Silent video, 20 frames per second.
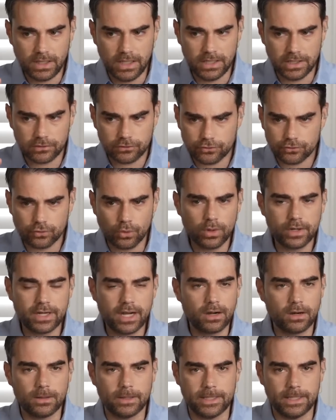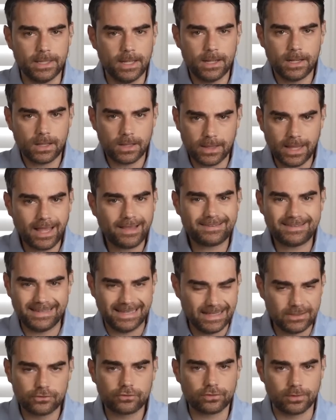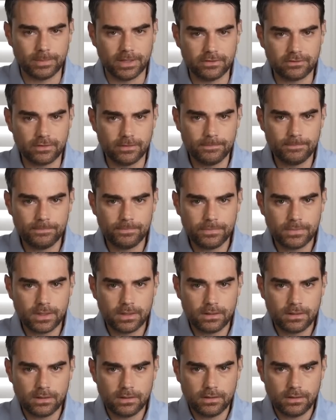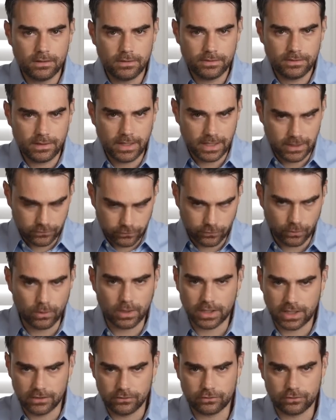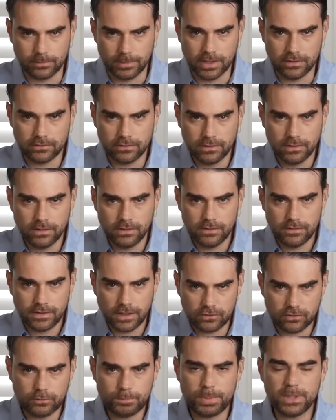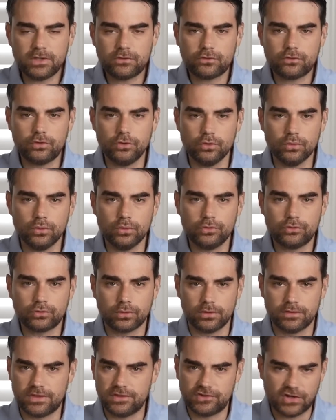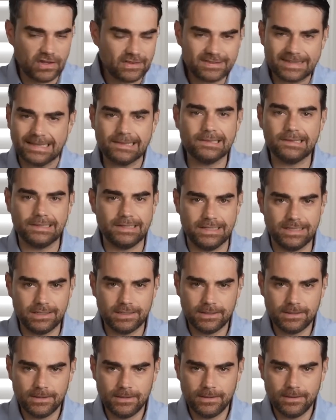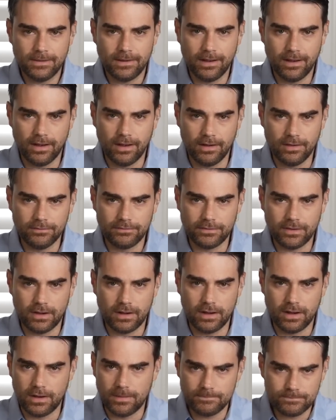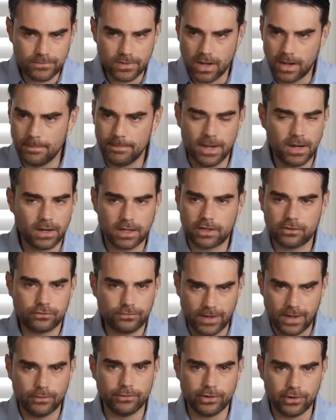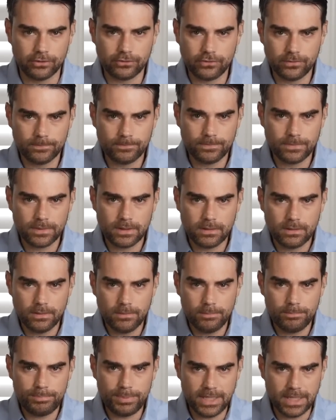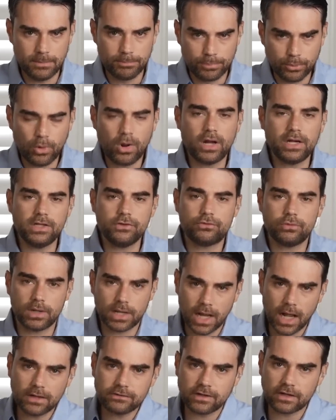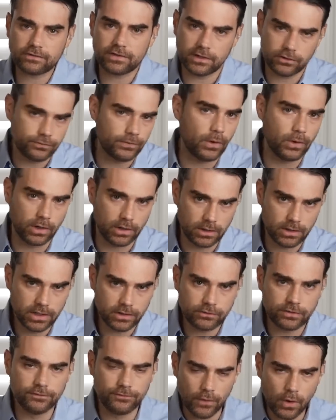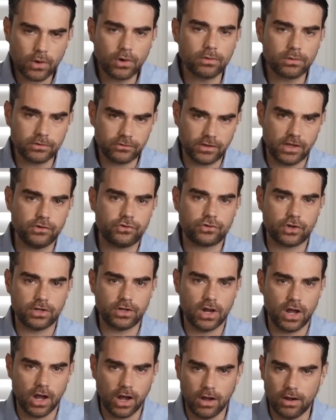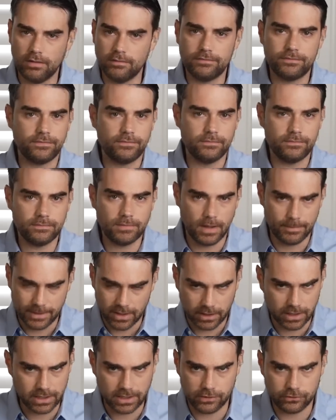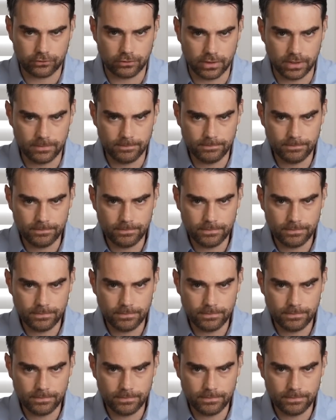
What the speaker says: extraordinarily classy instrument, a historic instrument that speaks to sort of the gentility of America's founders being brought into a context that is vulgar. It's the vulgarization of American history.